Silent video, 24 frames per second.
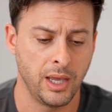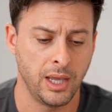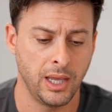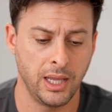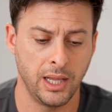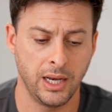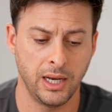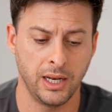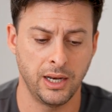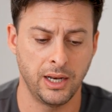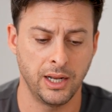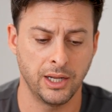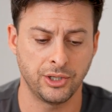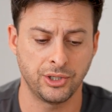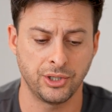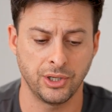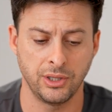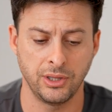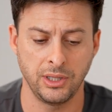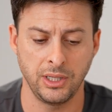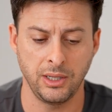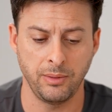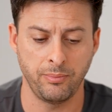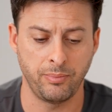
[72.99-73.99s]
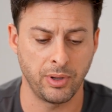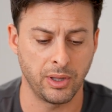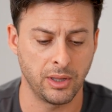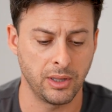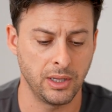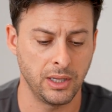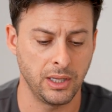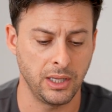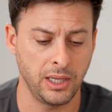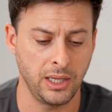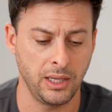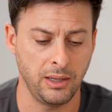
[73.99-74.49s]
In addition, the
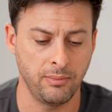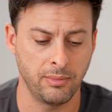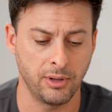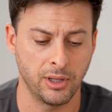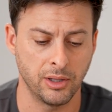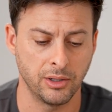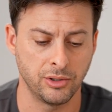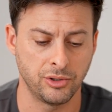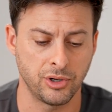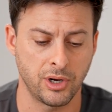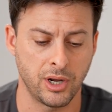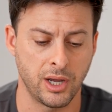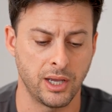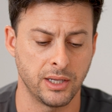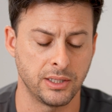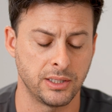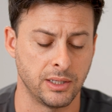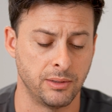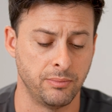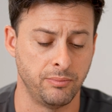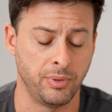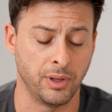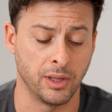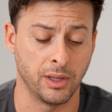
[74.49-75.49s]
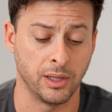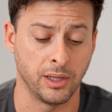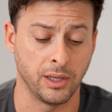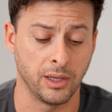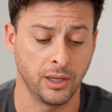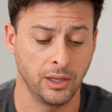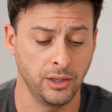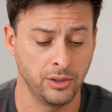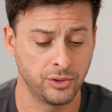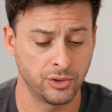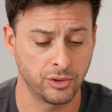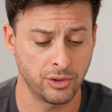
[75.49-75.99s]
billing email address and
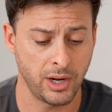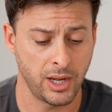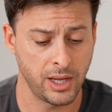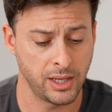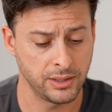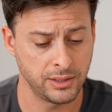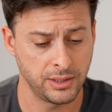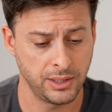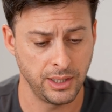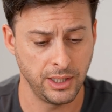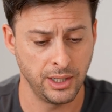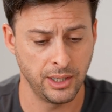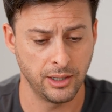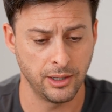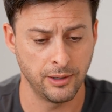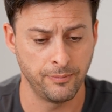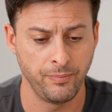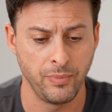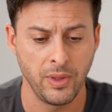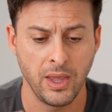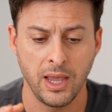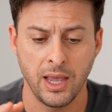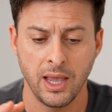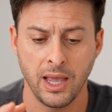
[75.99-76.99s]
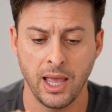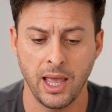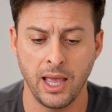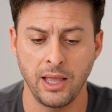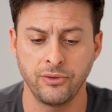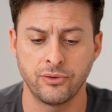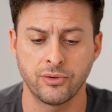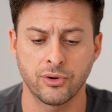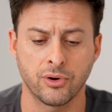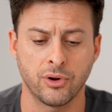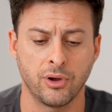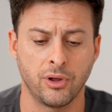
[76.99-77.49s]
billing address here,
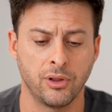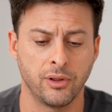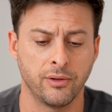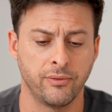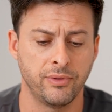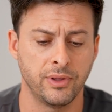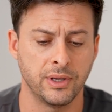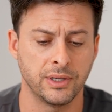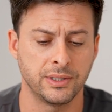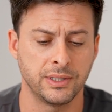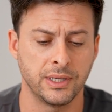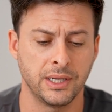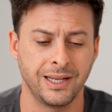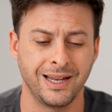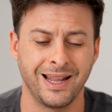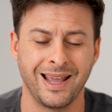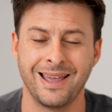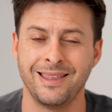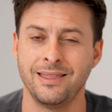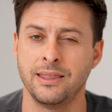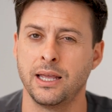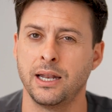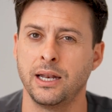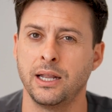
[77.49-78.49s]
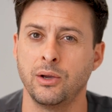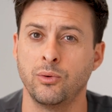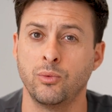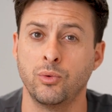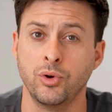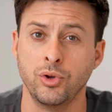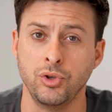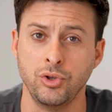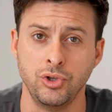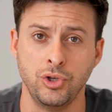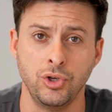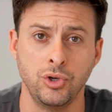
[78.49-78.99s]
enter all of this in, and then it
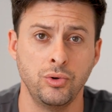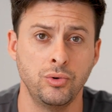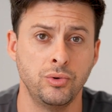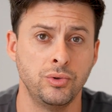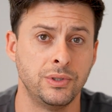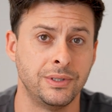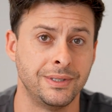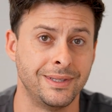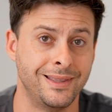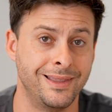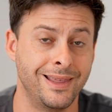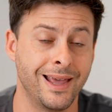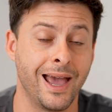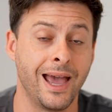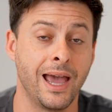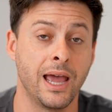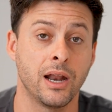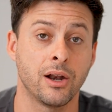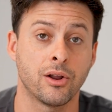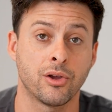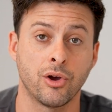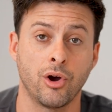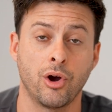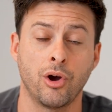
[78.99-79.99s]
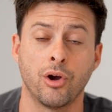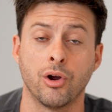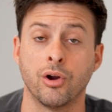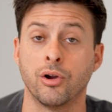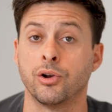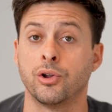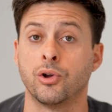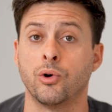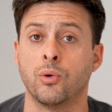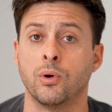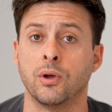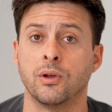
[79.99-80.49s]
will use that
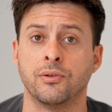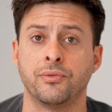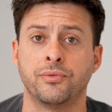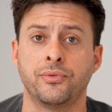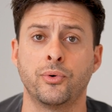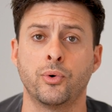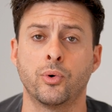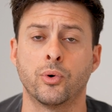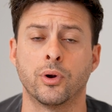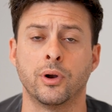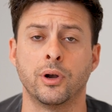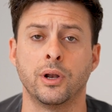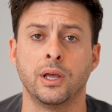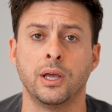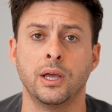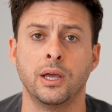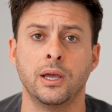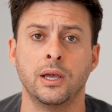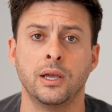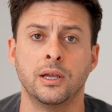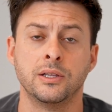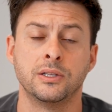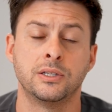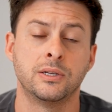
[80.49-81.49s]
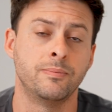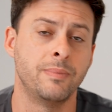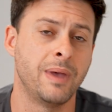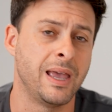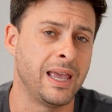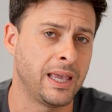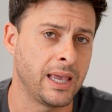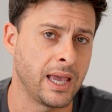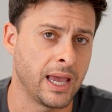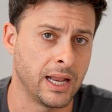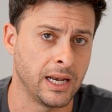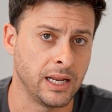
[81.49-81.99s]
card going forward to
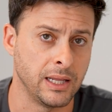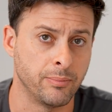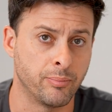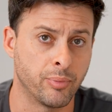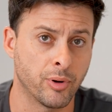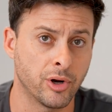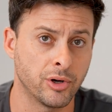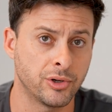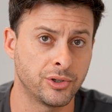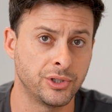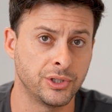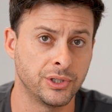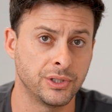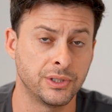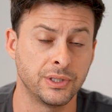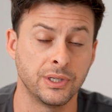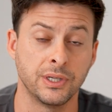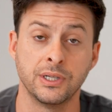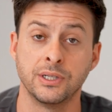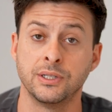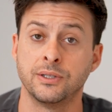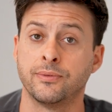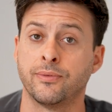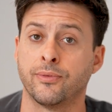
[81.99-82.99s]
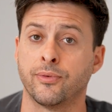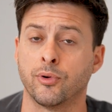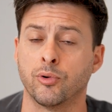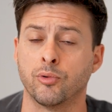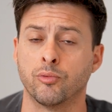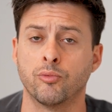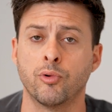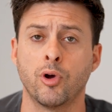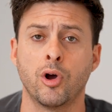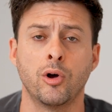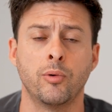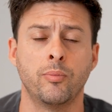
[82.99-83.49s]
make any purchases for
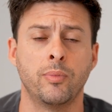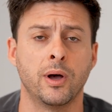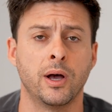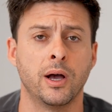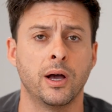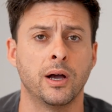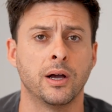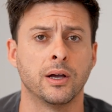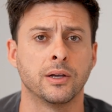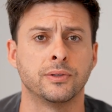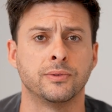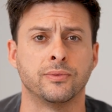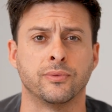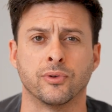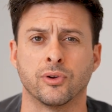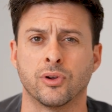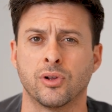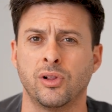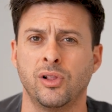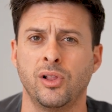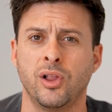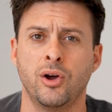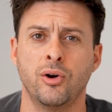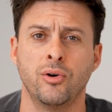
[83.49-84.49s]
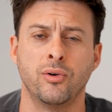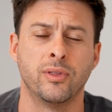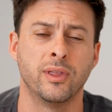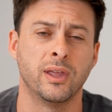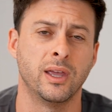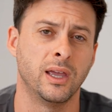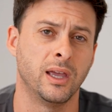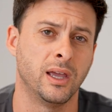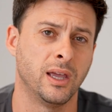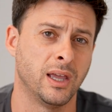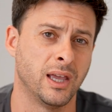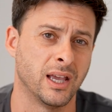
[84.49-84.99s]
Robux, for
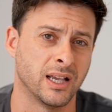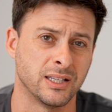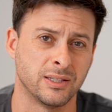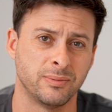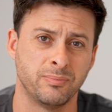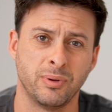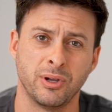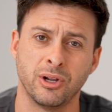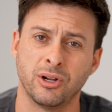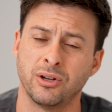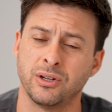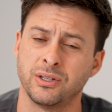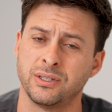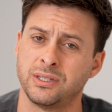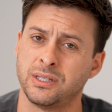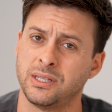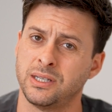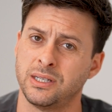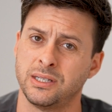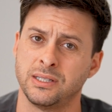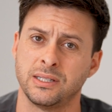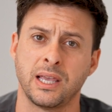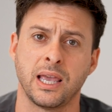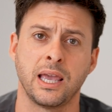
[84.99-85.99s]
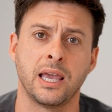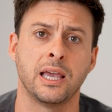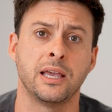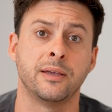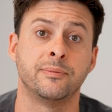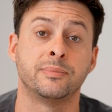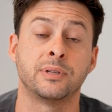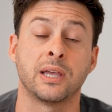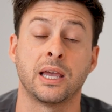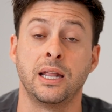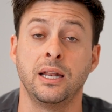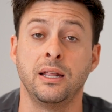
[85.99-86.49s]
clothing, experiences,
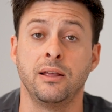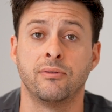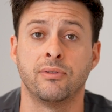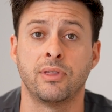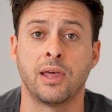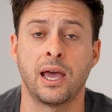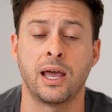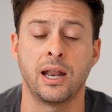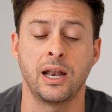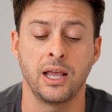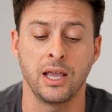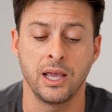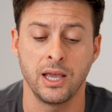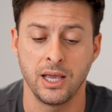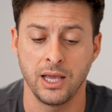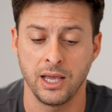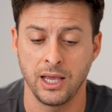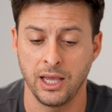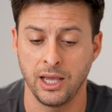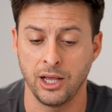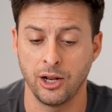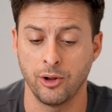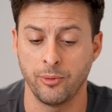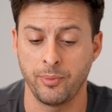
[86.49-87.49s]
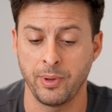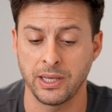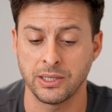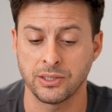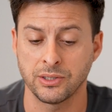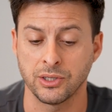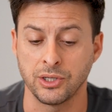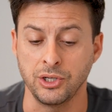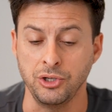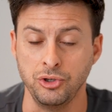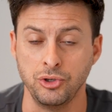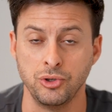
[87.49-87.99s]
games, any of that. It'll
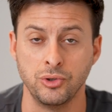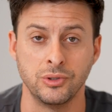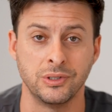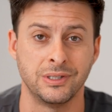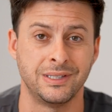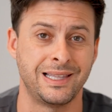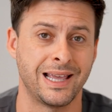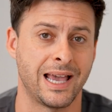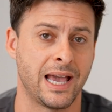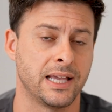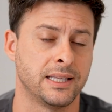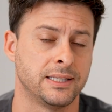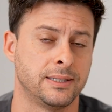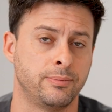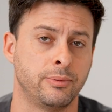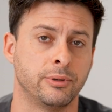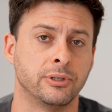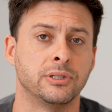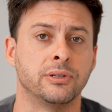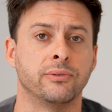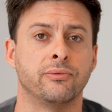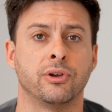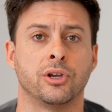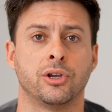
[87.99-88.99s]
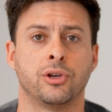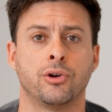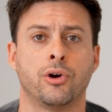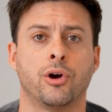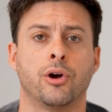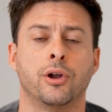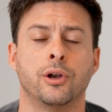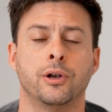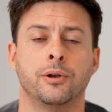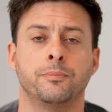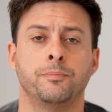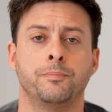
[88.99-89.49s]
basically use that specific
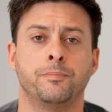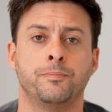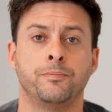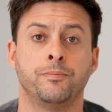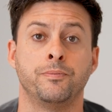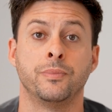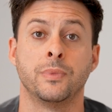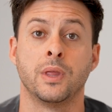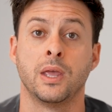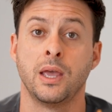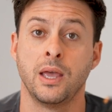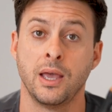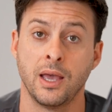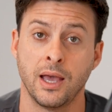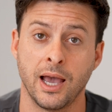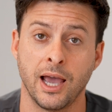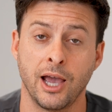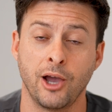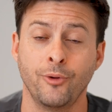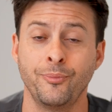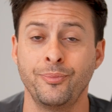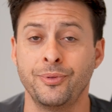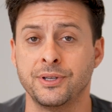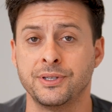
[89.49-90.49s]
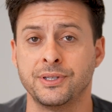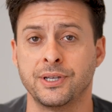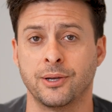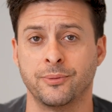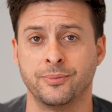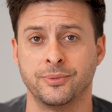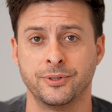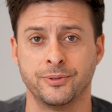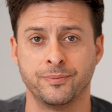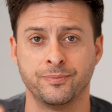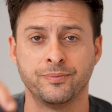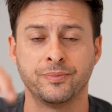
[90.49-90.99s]
card. I hope this
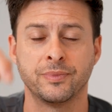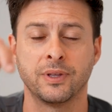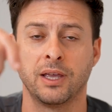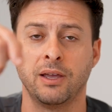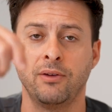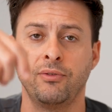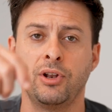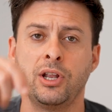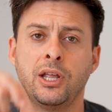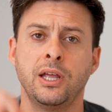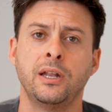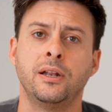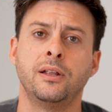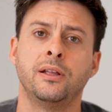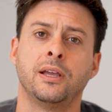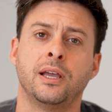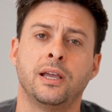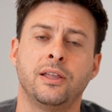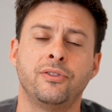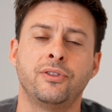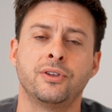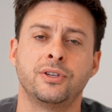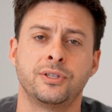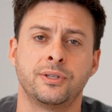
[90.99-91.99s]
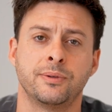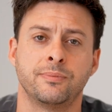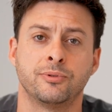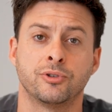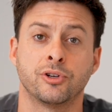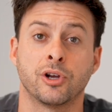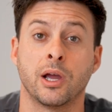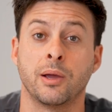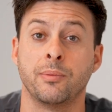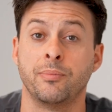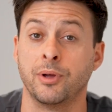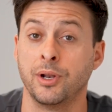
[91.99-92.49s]
helps. If it did, hit the
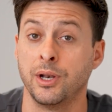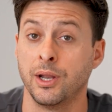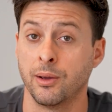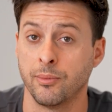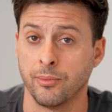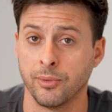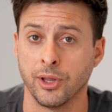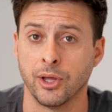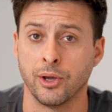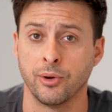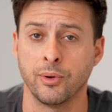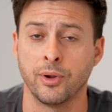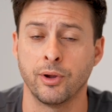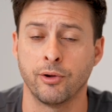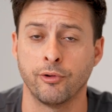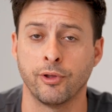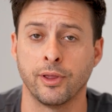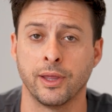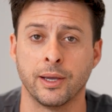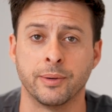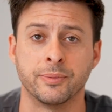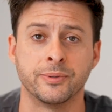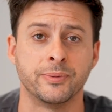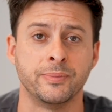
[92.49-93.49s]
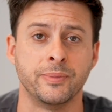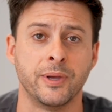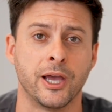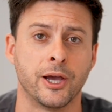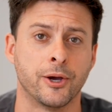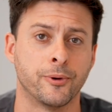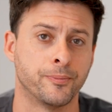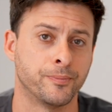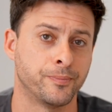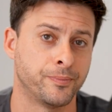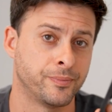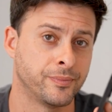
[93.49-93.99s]
subscribe button down below. It really helps me
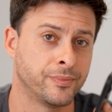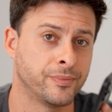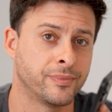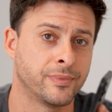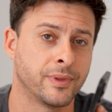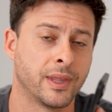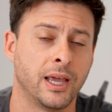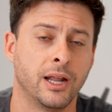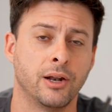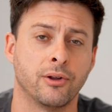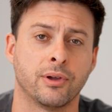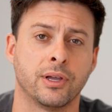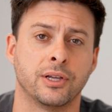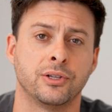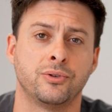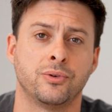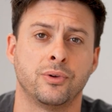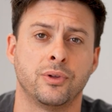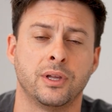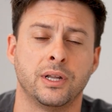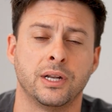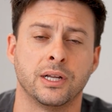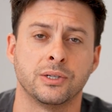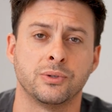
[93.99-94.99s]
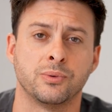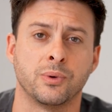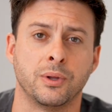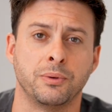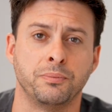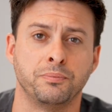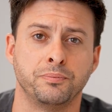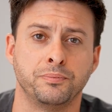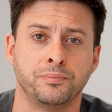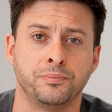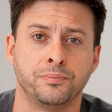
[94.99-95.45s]
out. And I'll catch you on the next one.